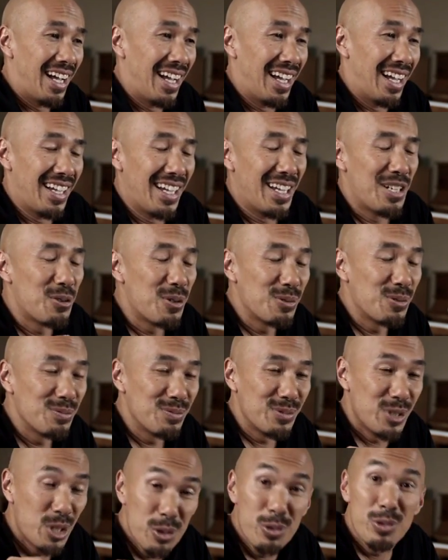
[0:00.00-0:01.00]
I don't
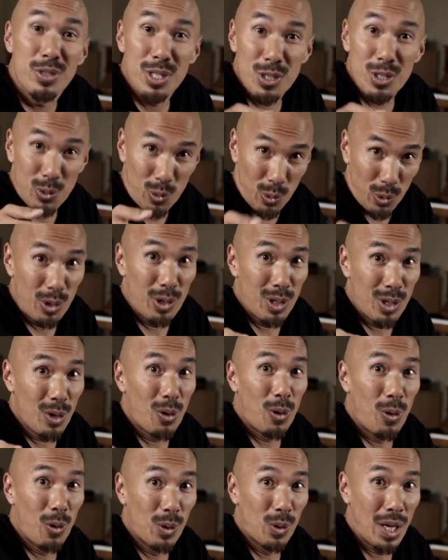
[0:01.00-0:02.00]
use this word a
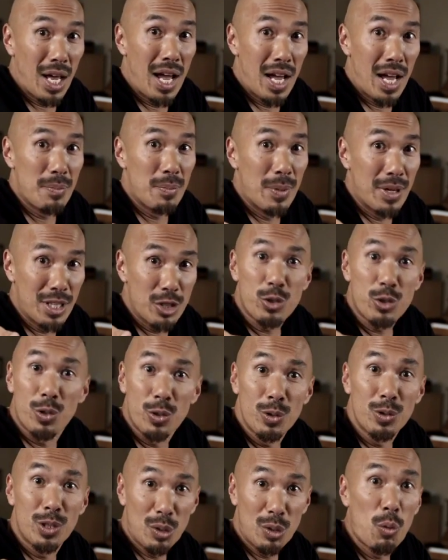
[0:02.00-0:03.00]
whole lot, but it
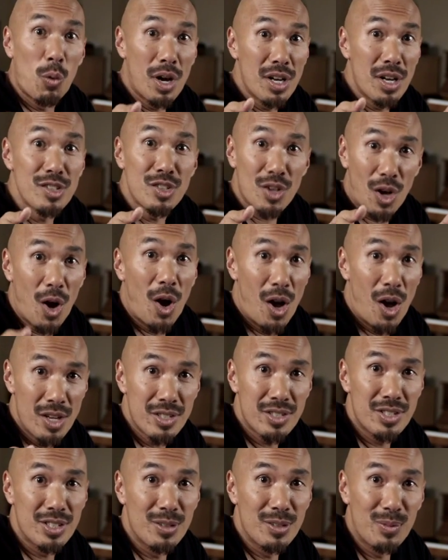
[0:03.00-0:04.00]
truly was
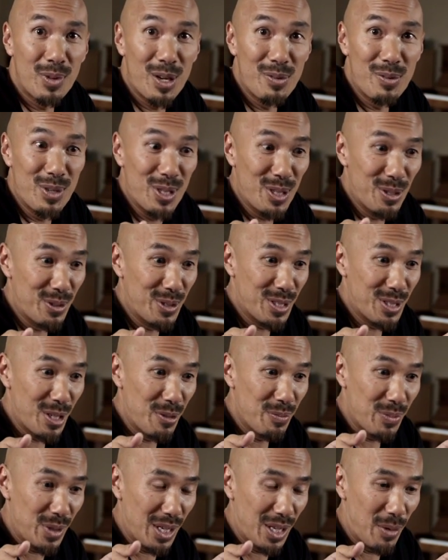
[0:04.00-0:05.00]
awesome. I mean, there was
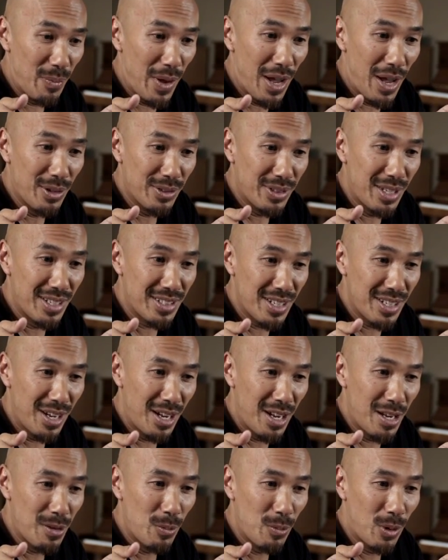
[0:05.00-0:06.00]
something about that
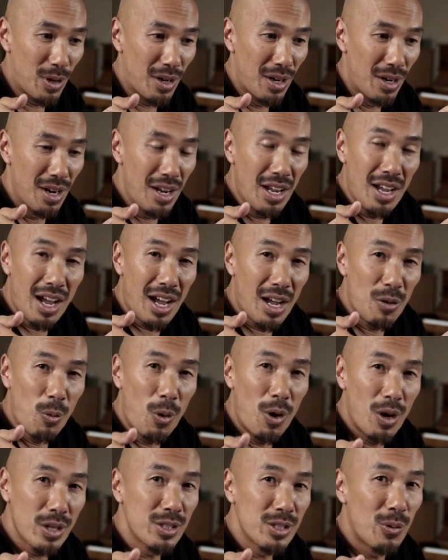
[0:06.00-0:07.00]
time where I
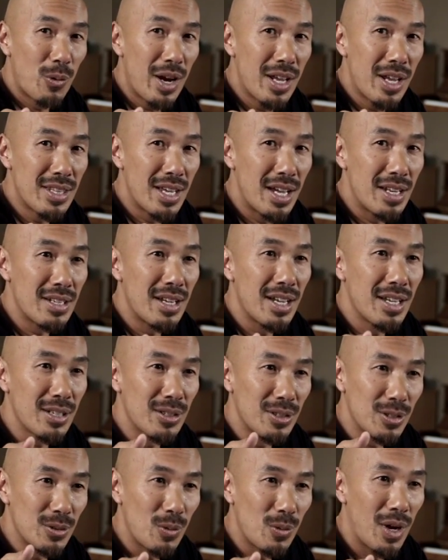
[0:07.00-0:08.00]
walked away that night
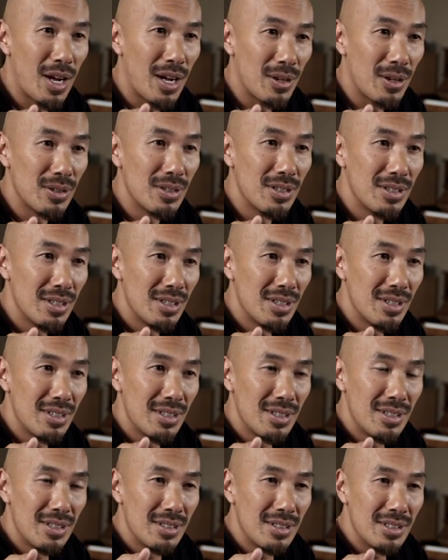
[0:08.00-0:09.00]
going, wow,
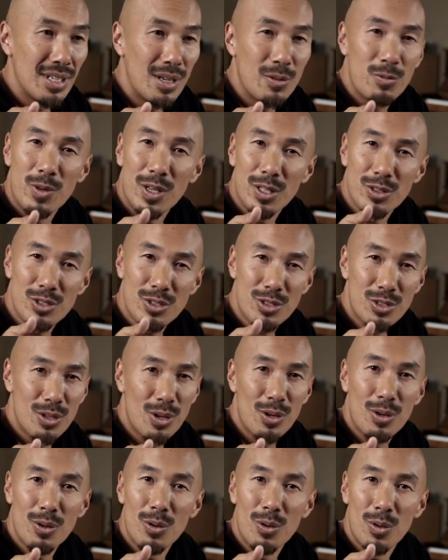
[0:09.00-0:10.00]
that felt
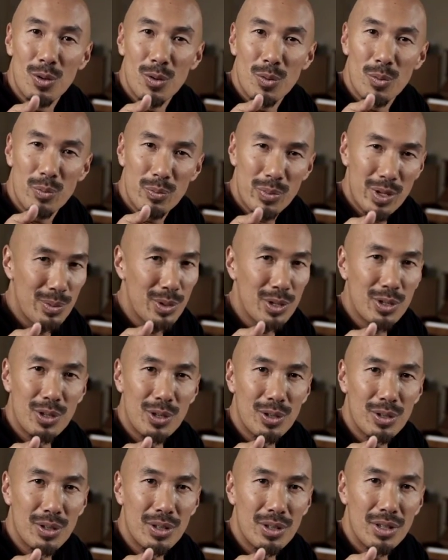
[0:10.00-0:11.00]
so
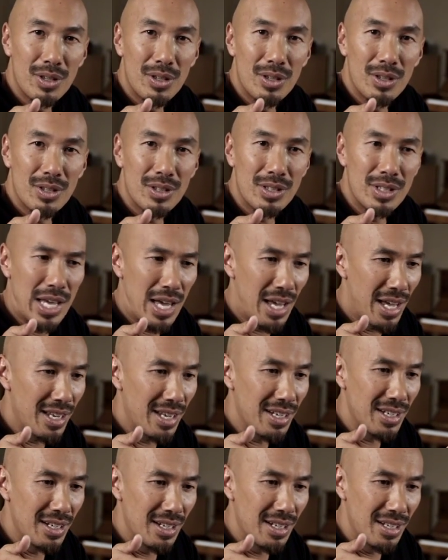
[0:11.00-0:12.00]
biblical.
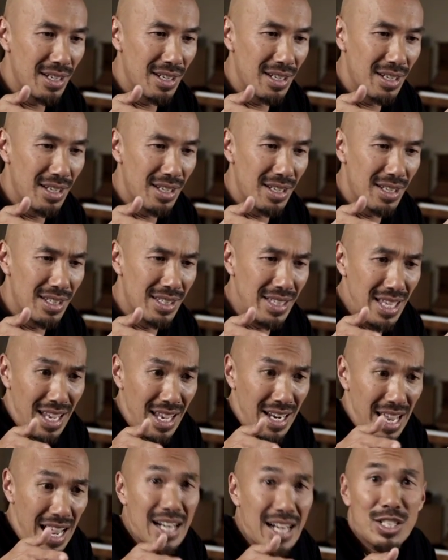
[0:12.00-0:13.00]
That
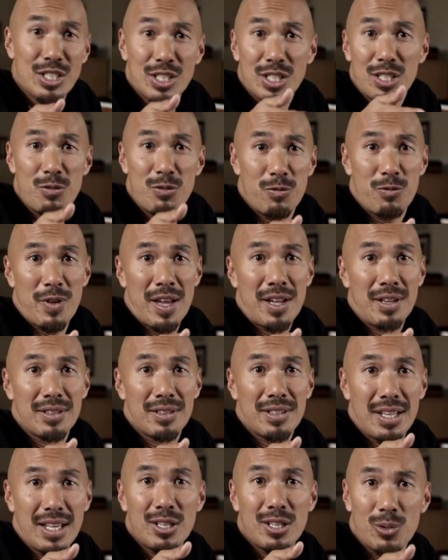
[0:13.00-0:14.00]
actually
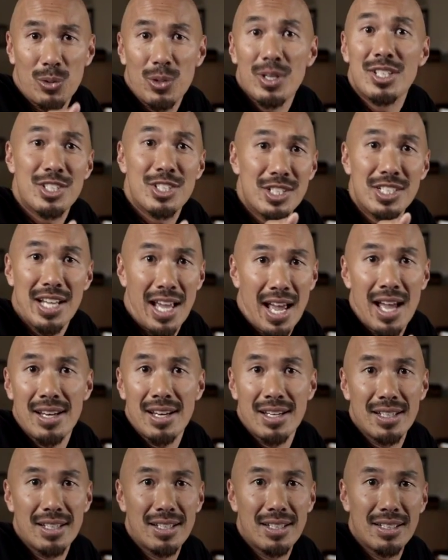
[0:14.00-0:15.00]
felt like
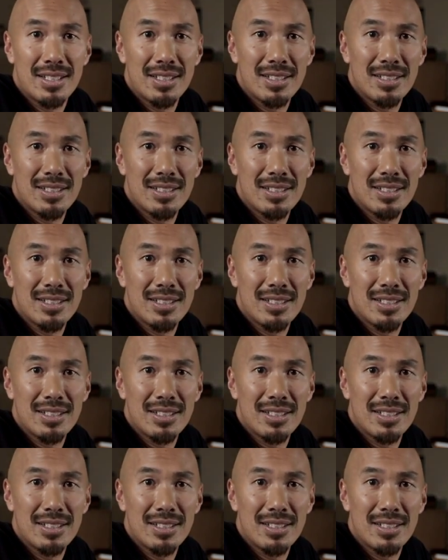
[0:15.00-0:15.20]
Christianity.